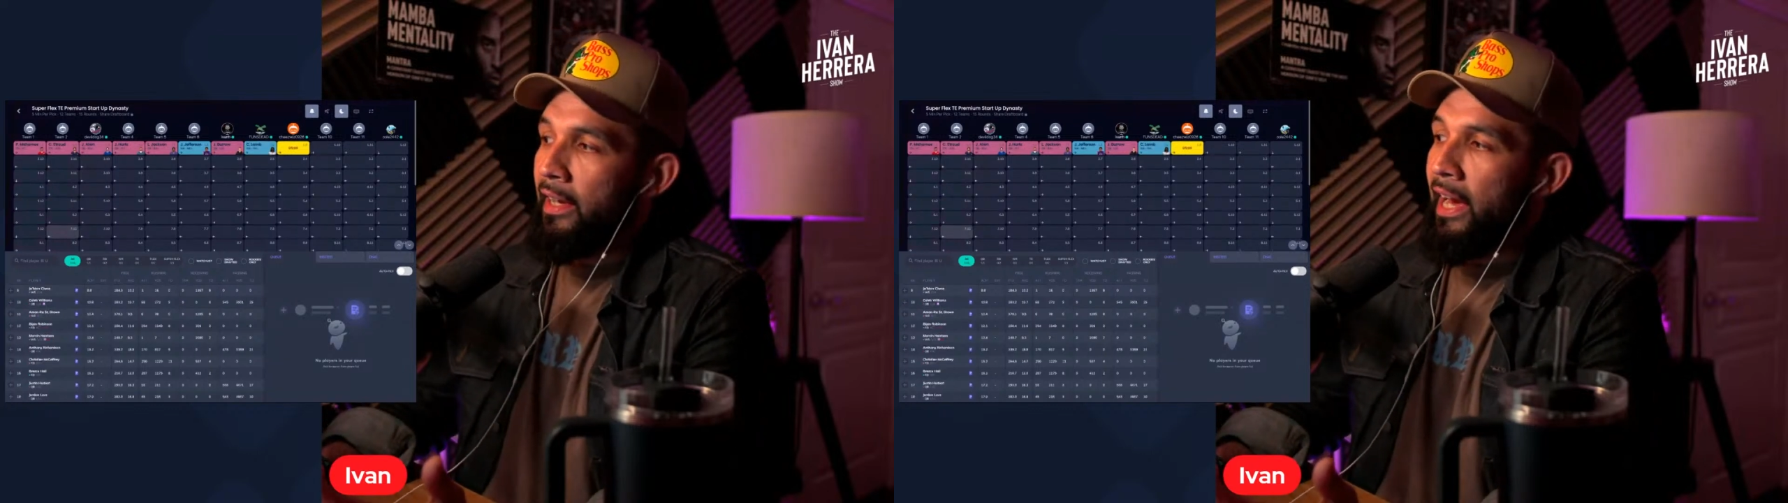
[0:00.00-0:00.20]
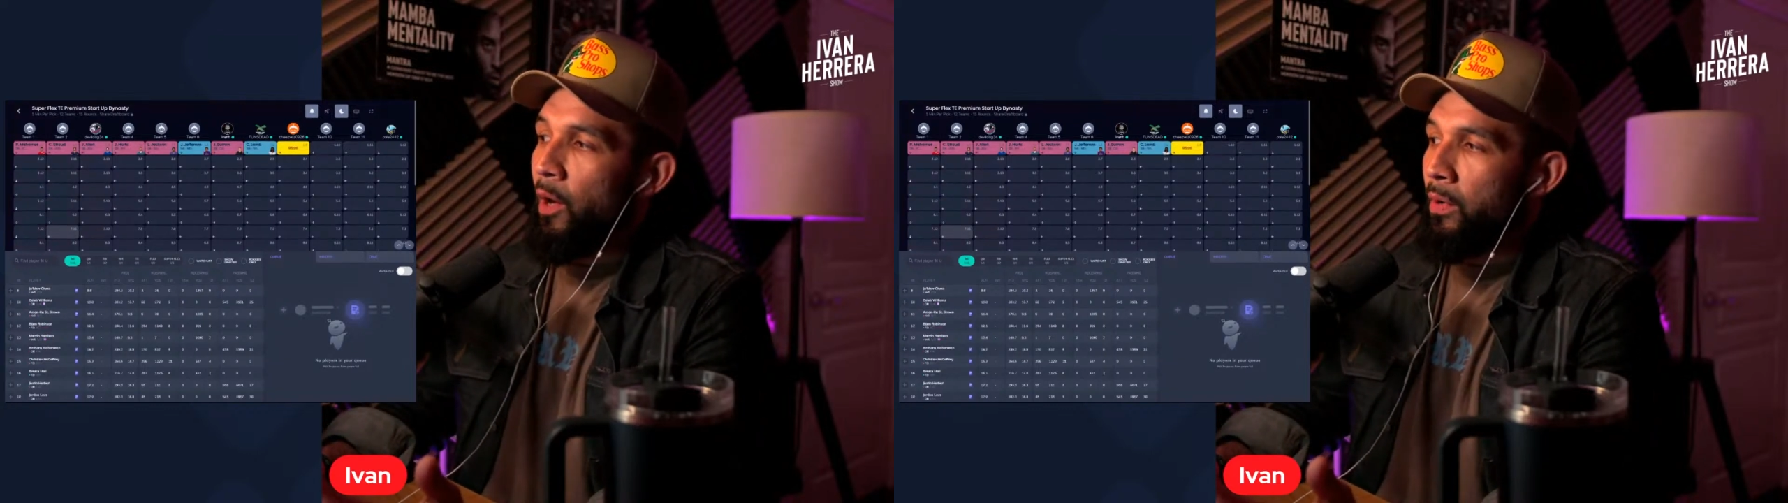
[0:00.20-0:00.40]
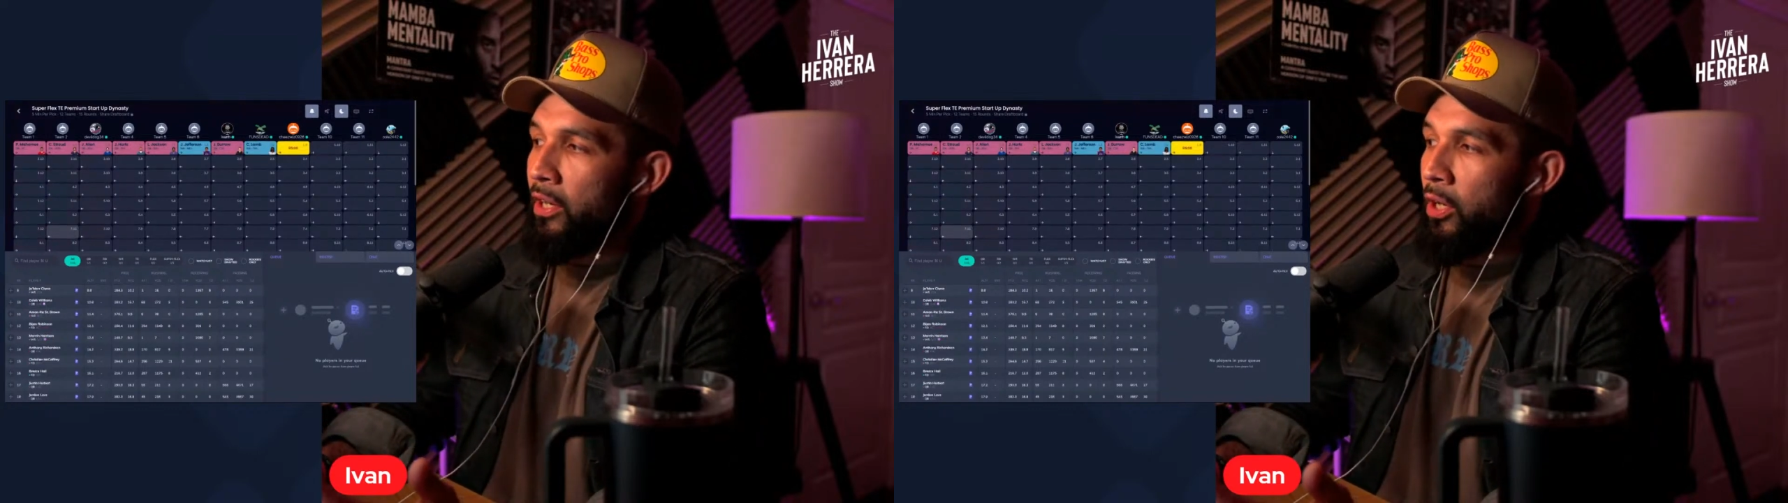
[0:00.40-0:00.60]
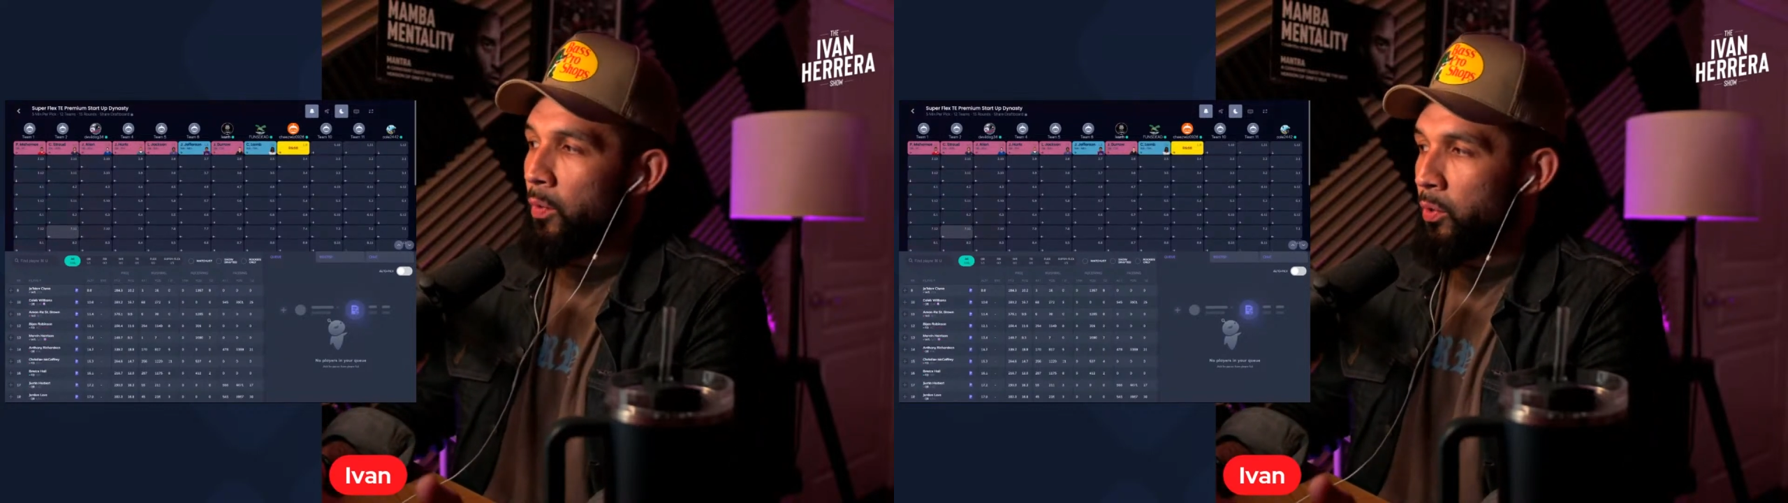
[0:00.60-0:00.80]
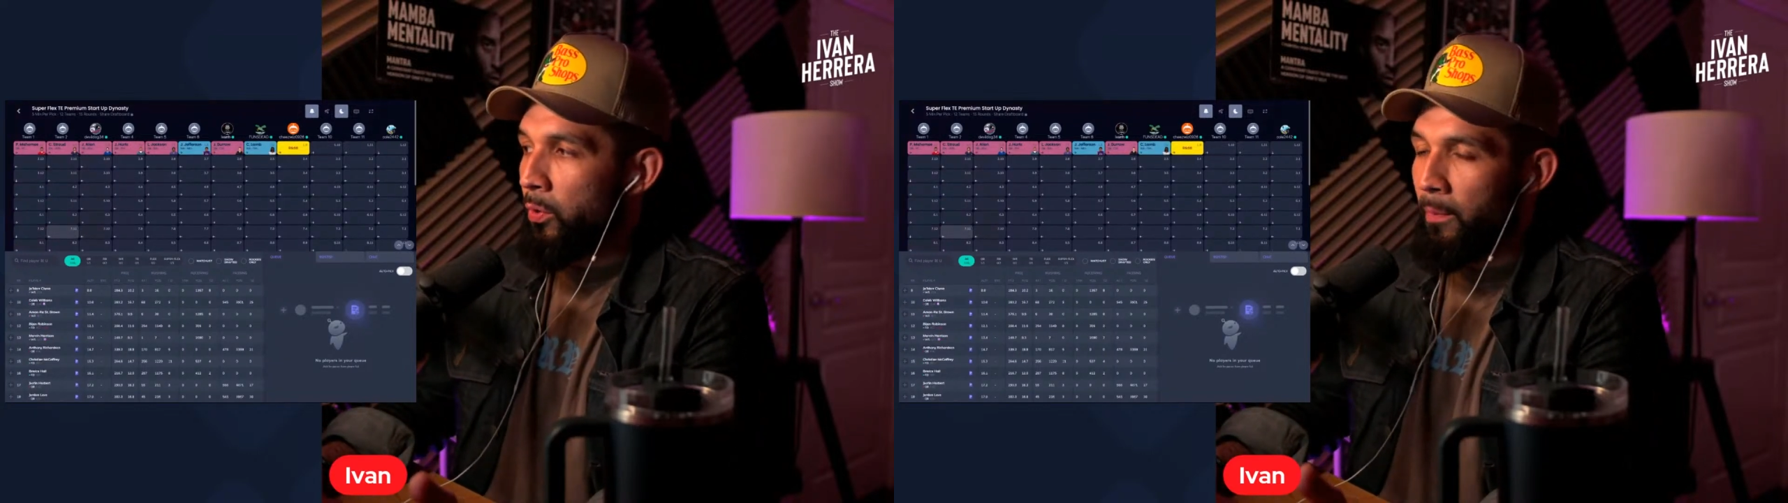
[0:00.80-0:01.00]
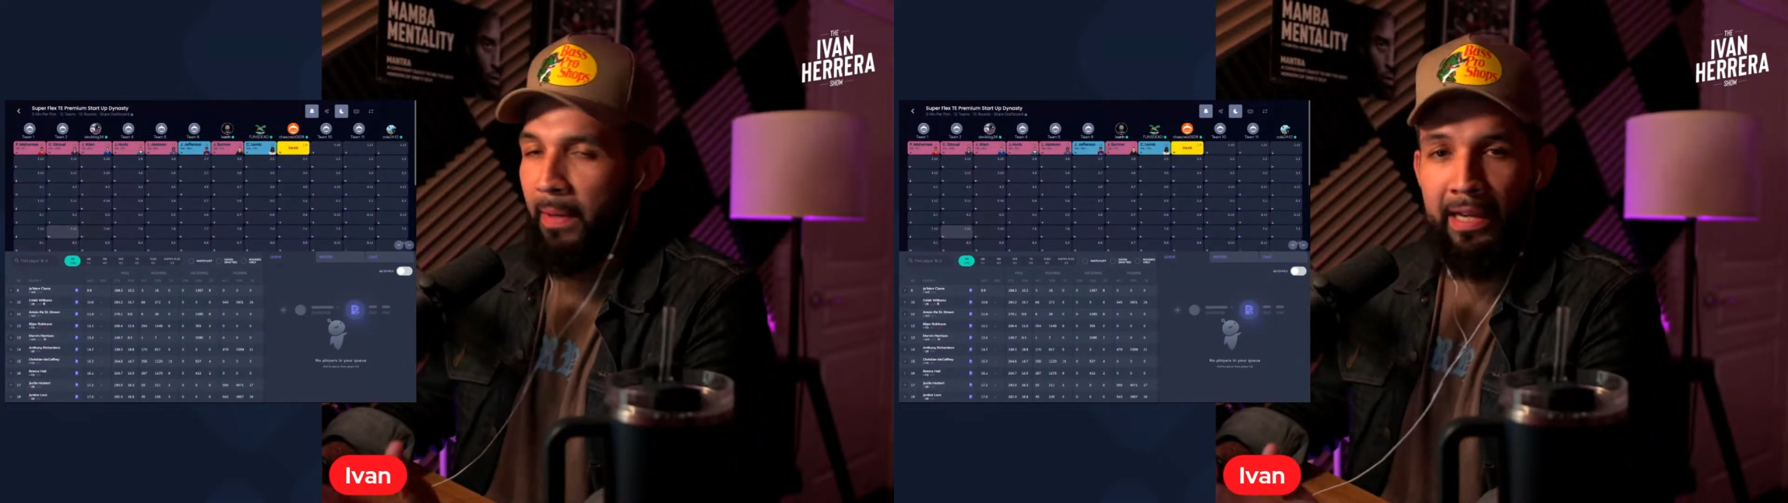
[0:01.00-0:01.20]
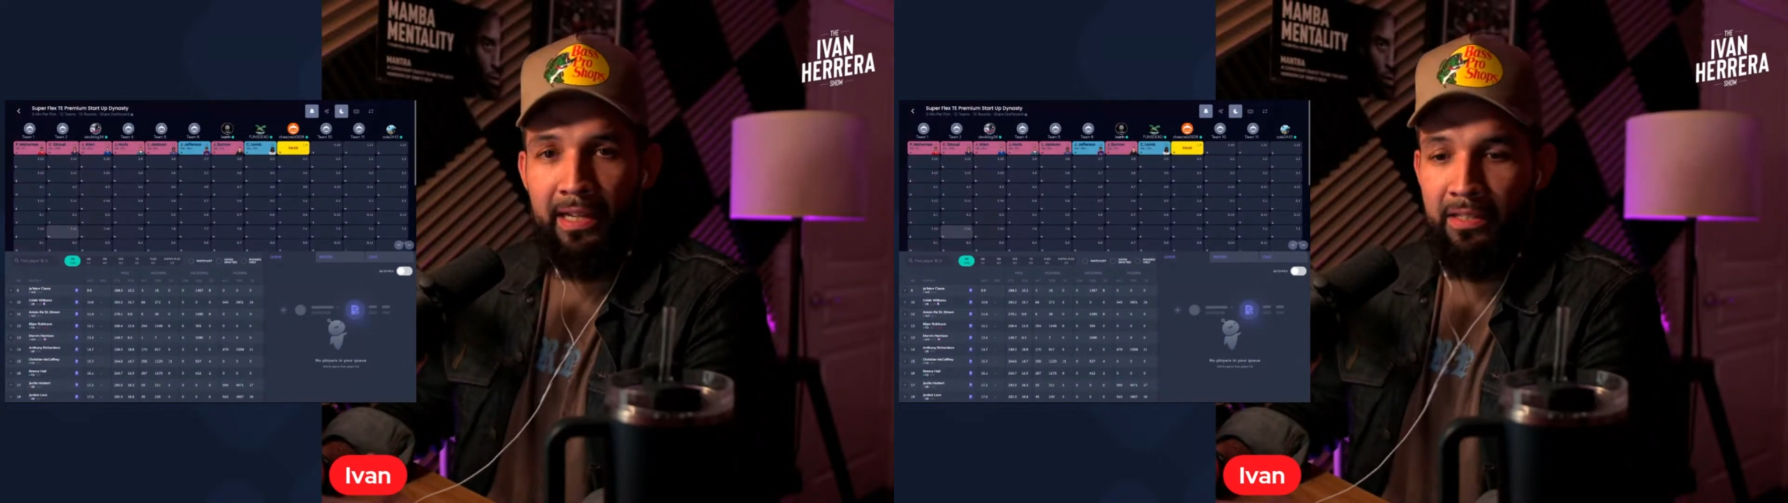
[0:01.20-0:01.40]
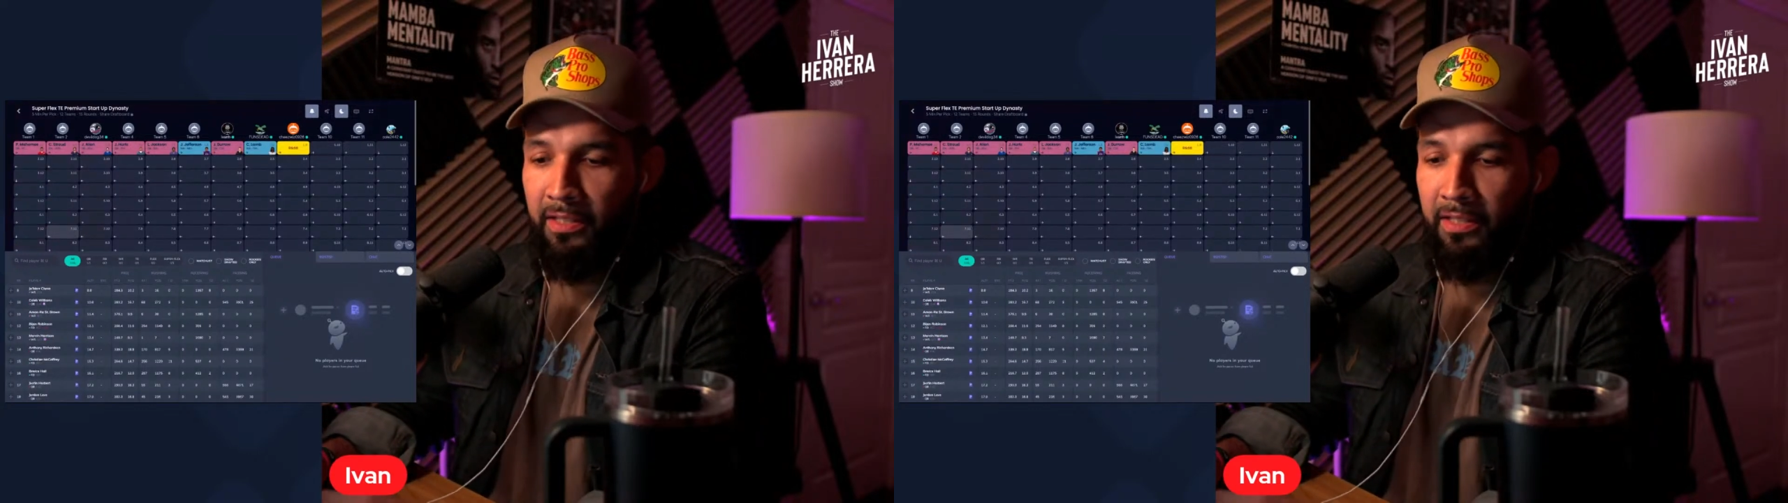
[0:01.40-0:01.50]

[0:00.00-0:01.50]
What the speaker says: I want to go with quarterback is